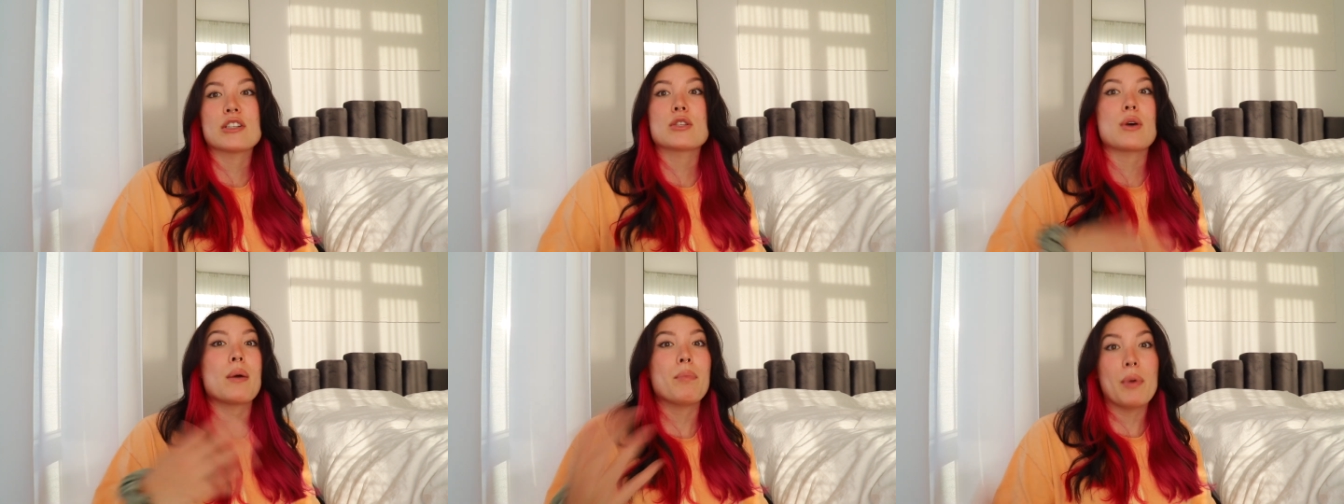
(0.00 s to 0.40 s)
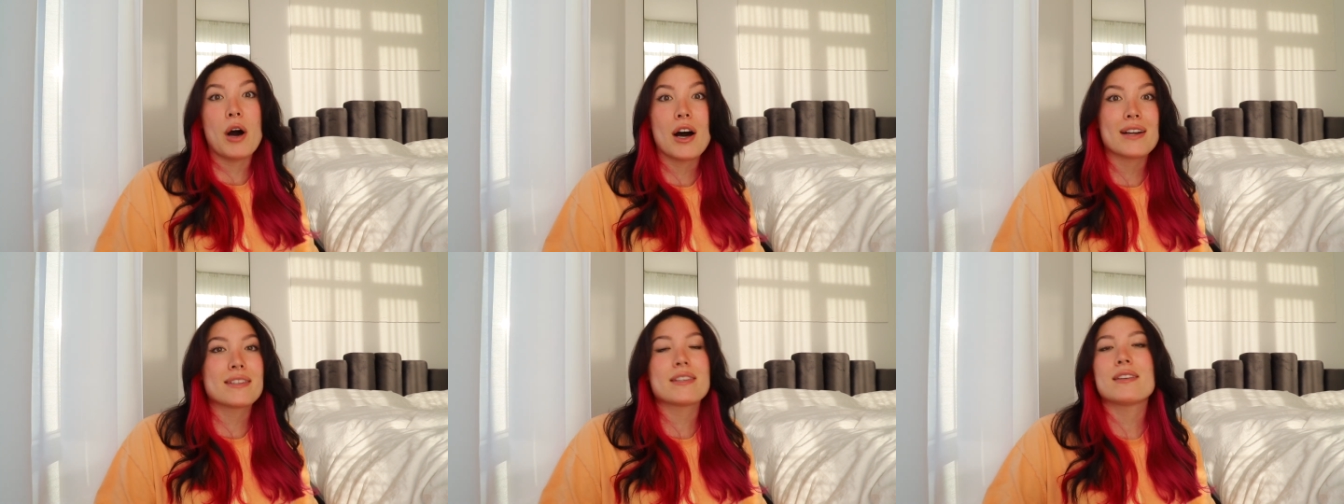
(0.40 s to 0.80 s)
So I
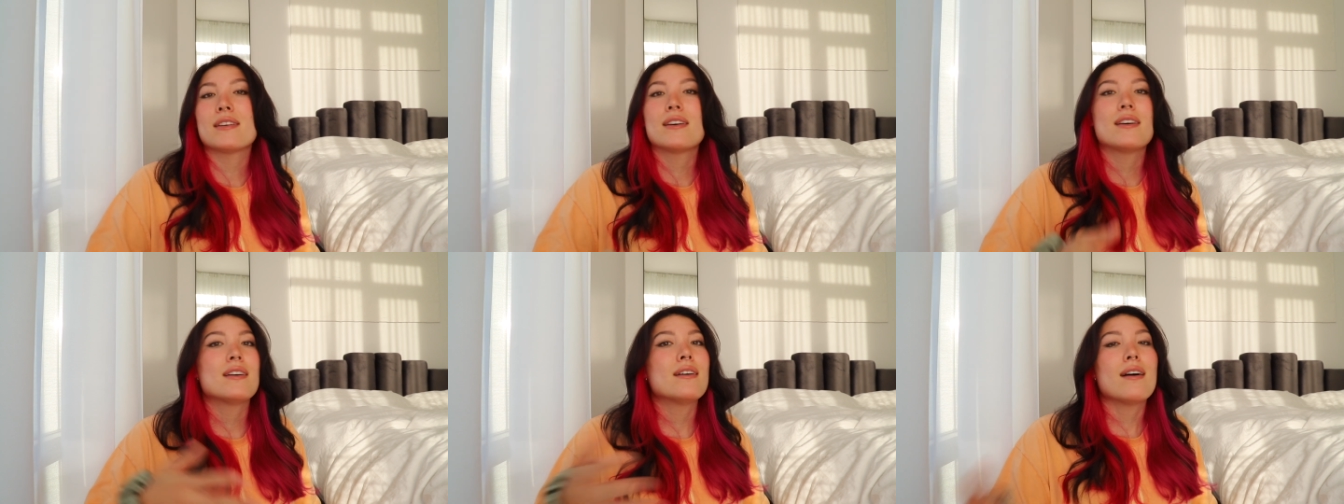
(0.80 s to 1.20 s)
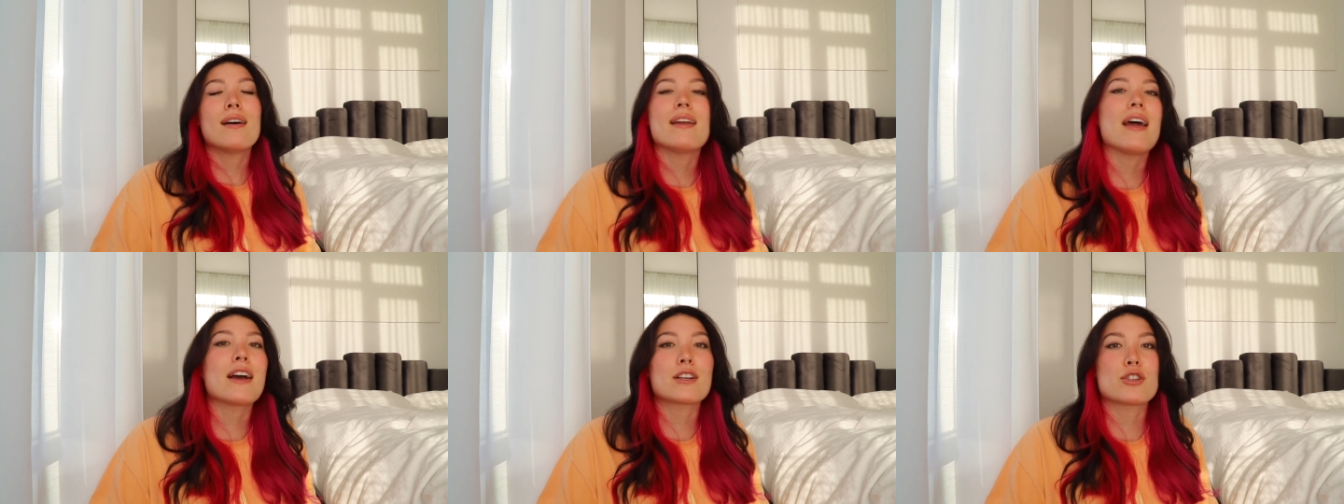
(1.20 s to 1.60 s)
bought
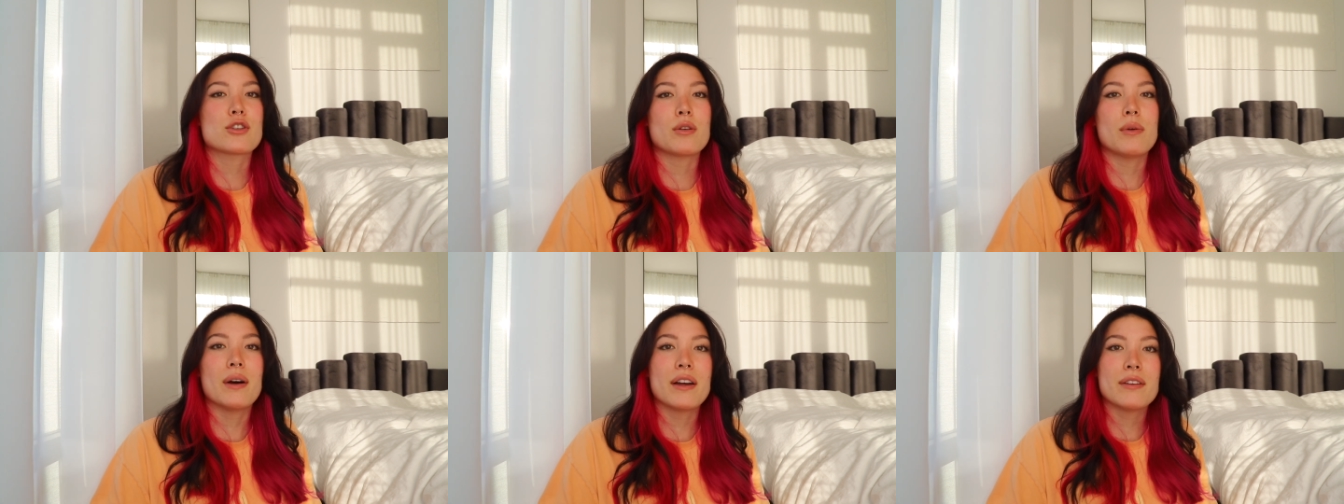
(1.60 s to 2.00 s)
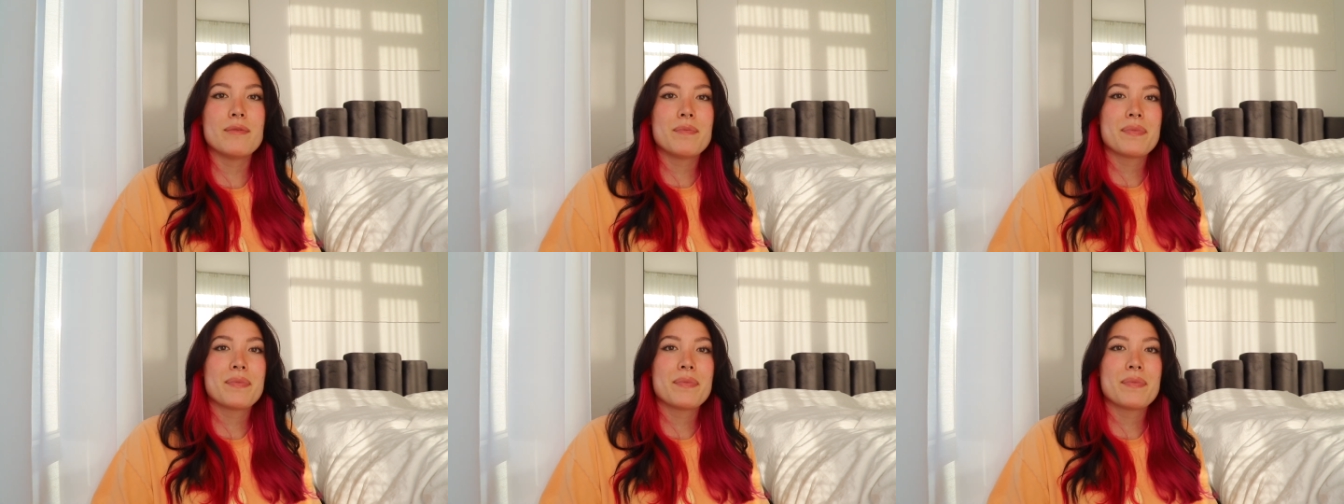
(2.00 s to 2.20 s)
an extra one.